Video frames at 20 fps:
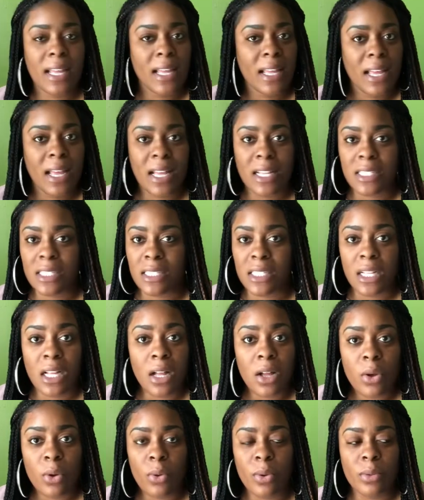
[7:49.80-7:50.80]
has to
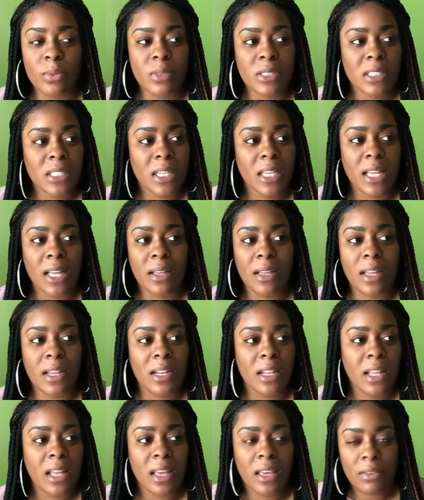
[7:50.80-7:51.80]
go. It was like I had
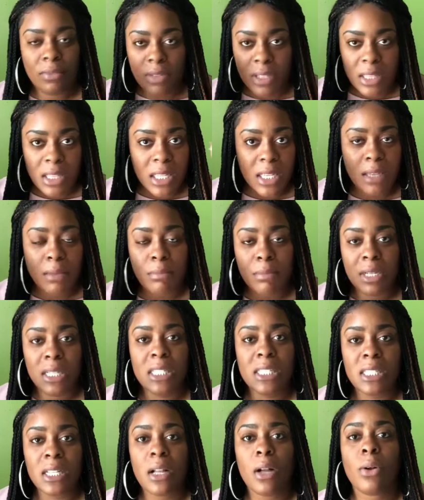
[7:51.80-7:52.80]
a everything
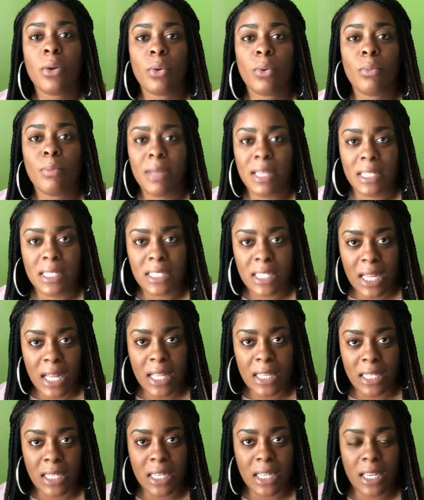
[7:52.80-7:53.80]
must go
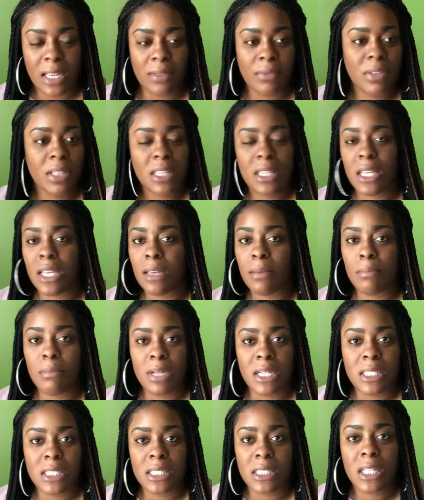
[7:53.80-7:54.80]
mentality. Everything
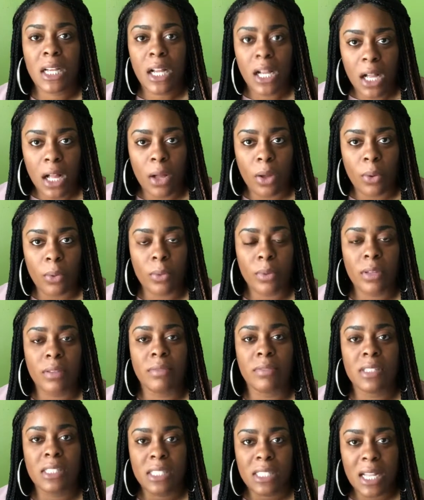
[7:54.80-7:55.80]
must go.
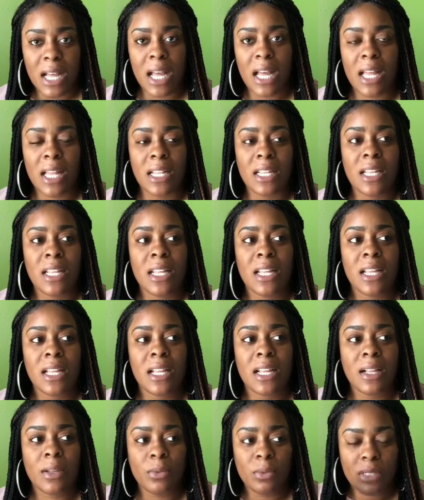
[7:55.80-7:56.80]
If it's not,
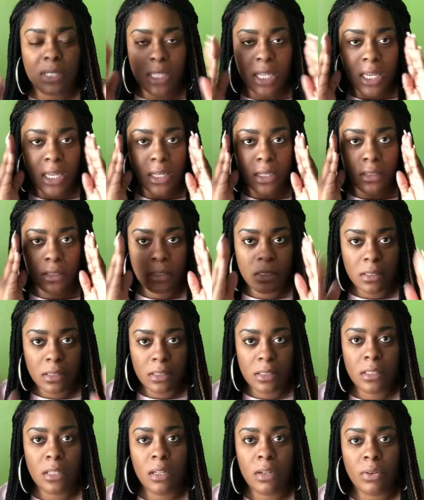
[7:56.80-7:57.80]
I was like
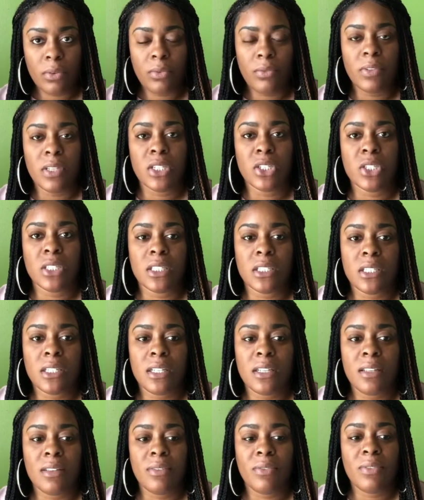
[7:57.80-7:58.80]
tunnel vision.
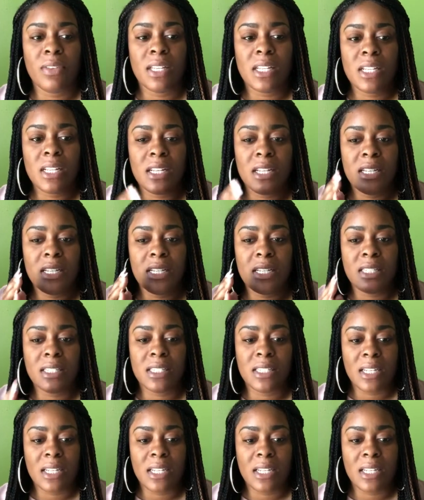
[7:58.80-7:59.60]
If it does